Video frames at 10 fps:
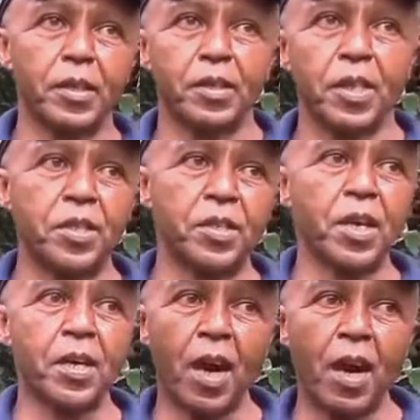they
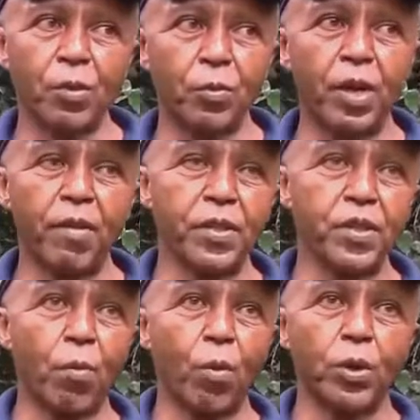take it out whenever
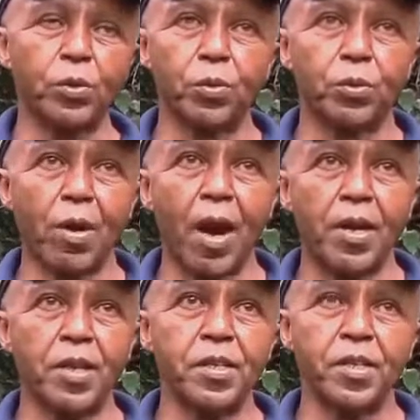they want to
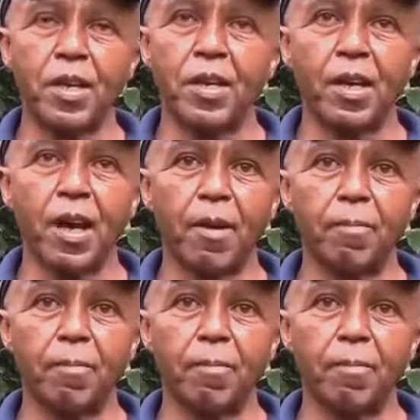dry it, and